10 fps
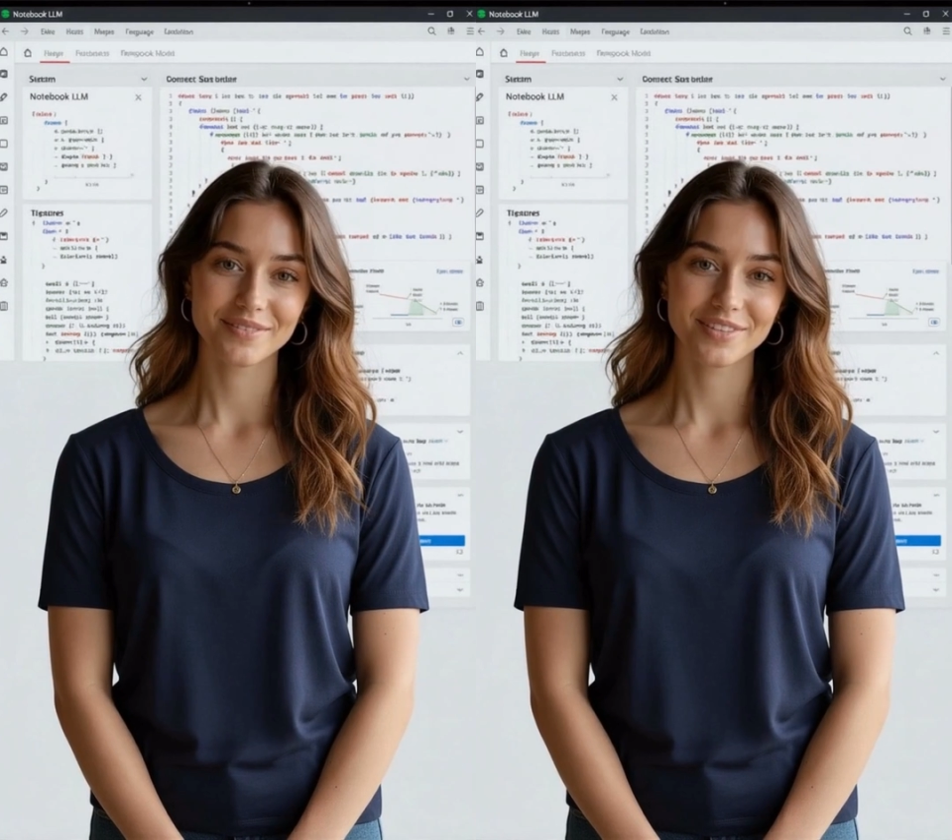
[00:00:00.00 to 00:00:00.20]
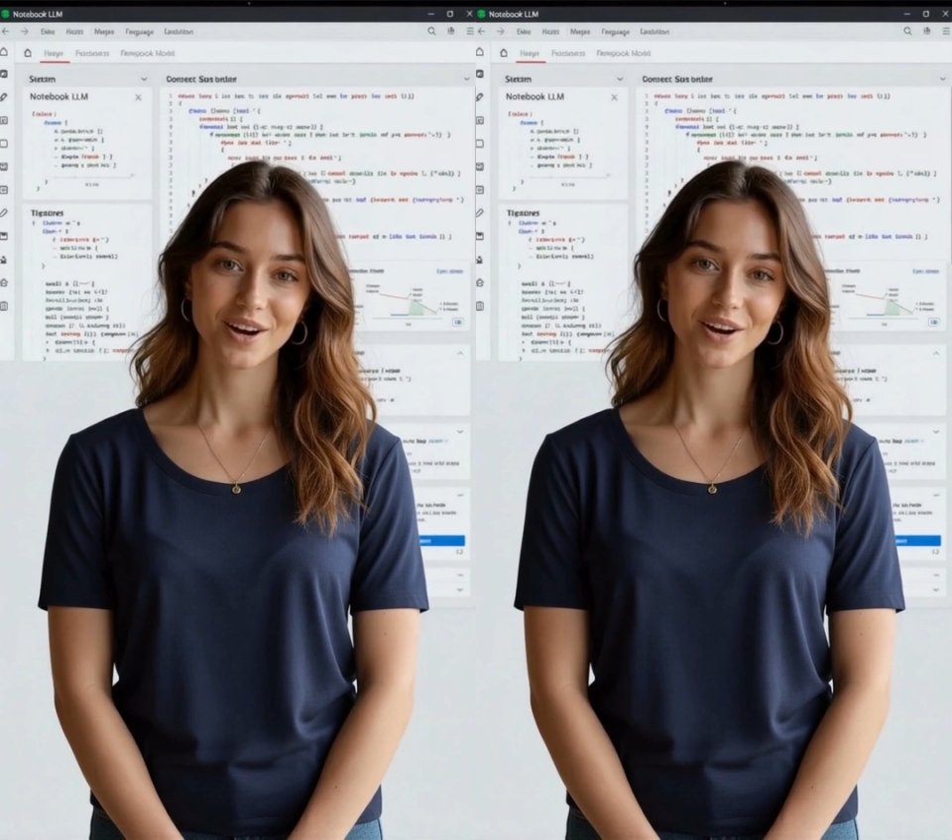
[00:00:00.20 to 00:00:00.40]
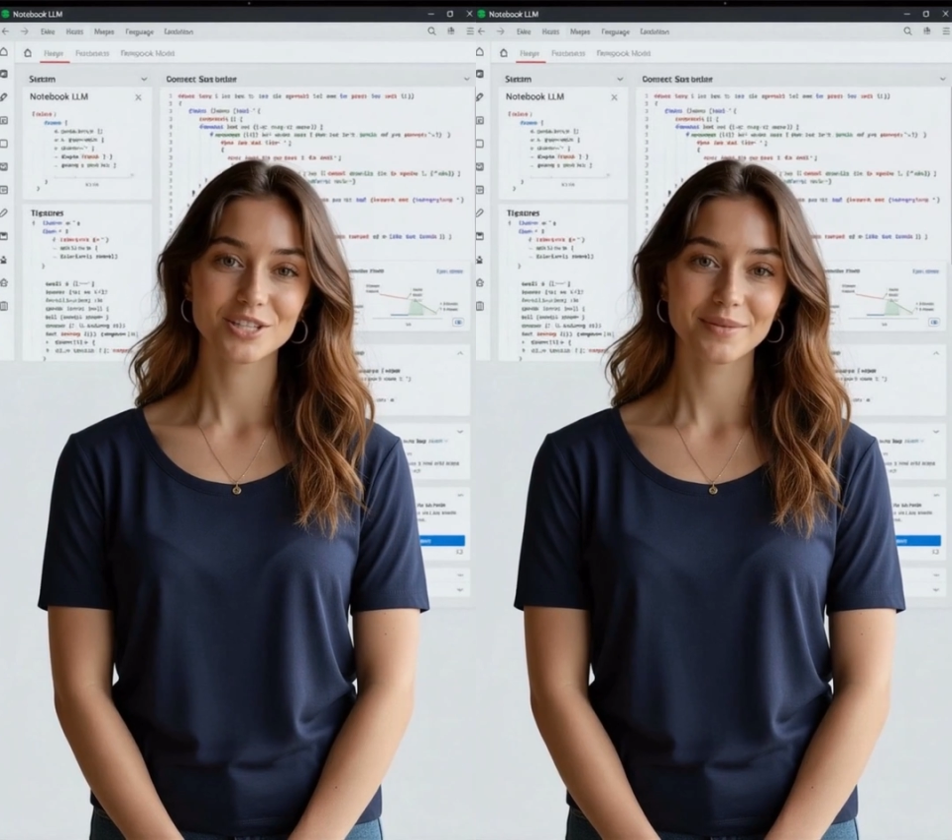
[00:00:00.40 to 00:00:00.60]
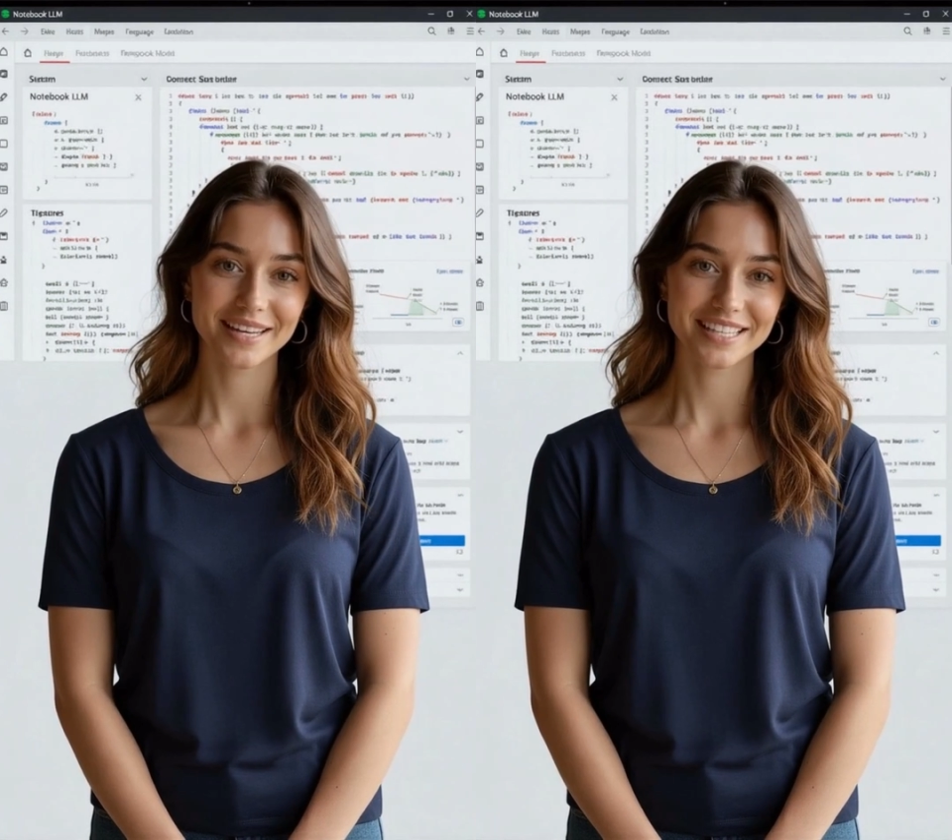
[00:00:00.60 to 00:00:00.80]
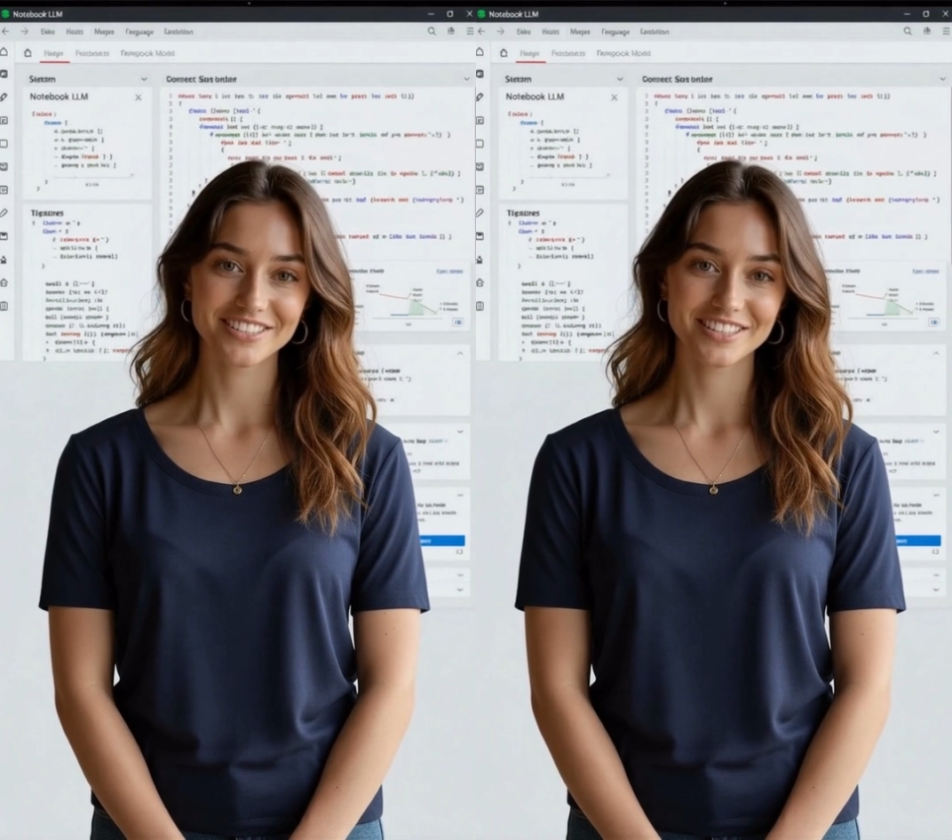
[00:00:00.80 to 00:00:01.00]
The
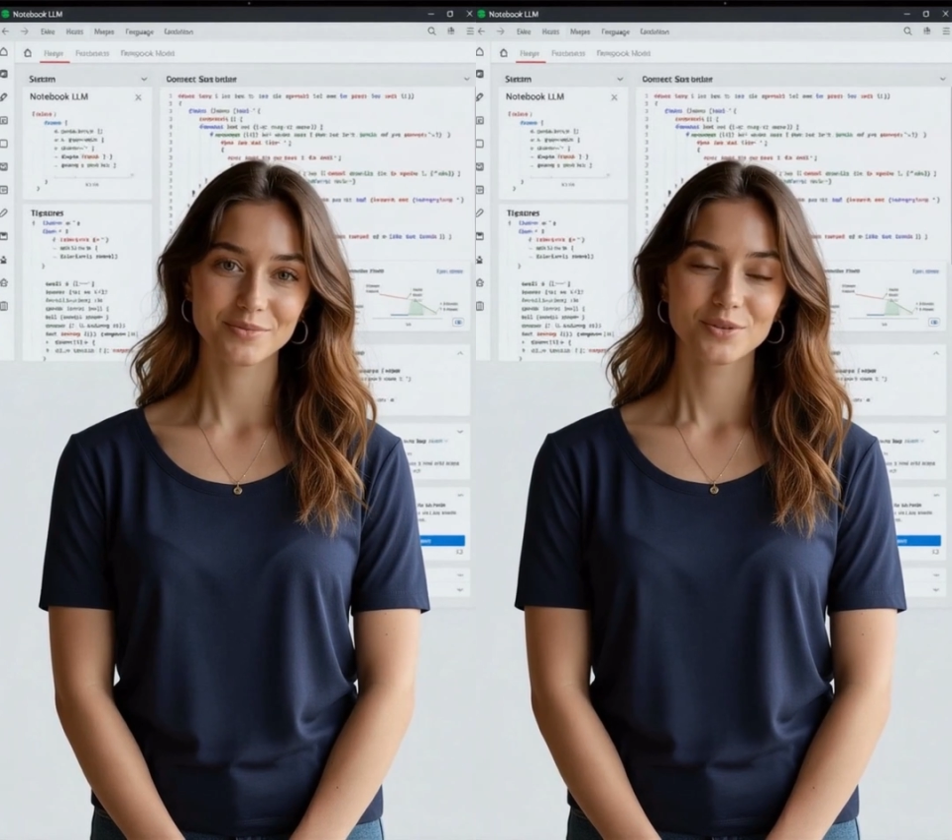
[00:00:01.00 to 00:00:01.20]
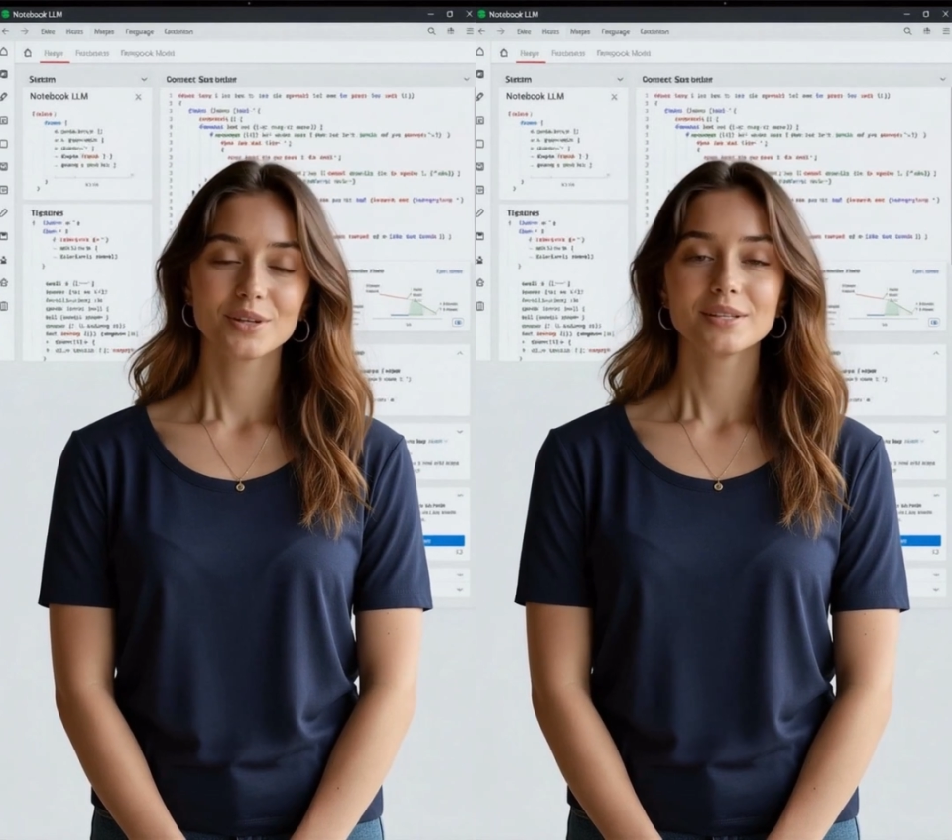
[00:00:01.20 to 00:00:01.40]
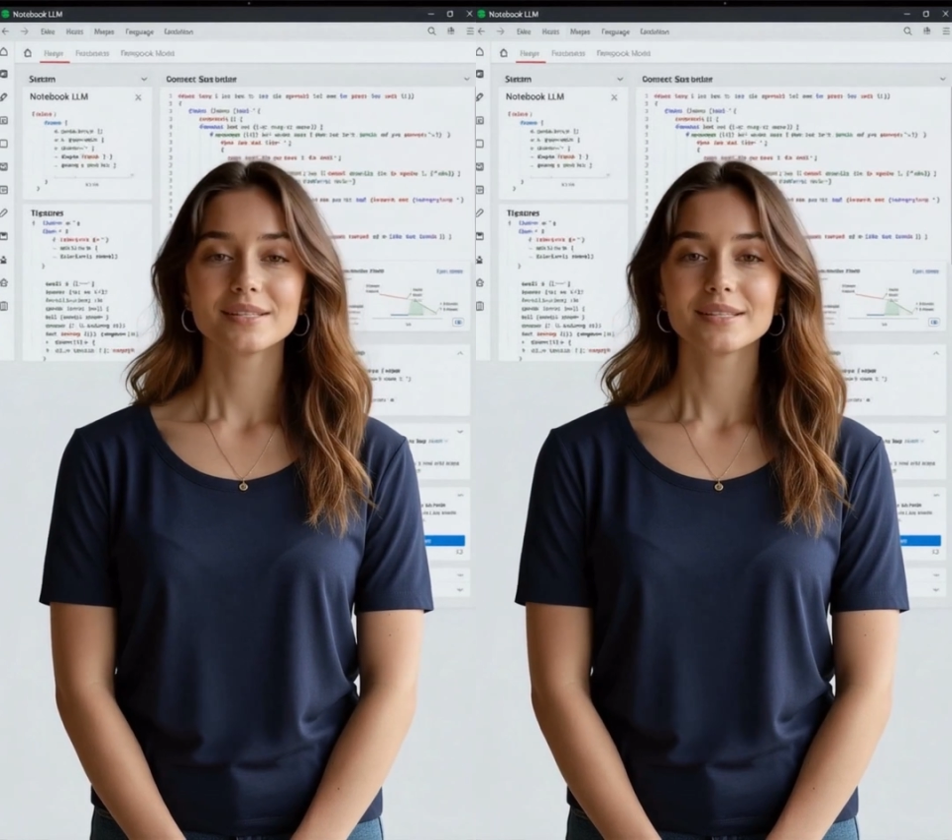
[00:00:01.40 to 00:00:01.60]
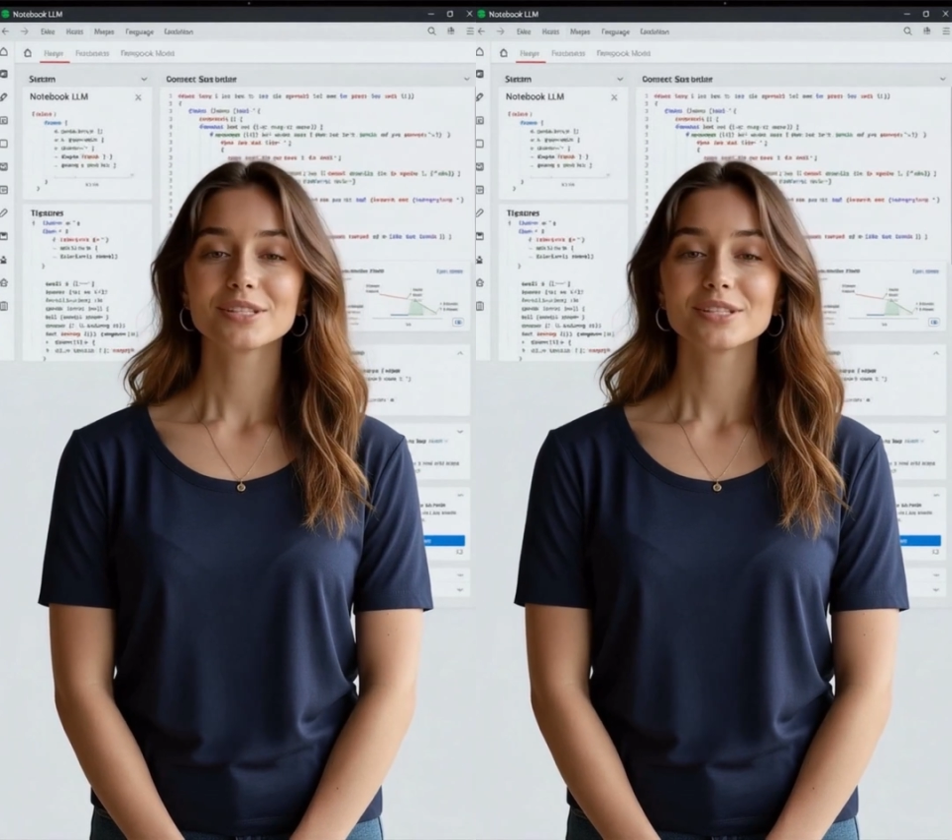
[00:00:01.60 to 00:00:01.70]
argument is simple.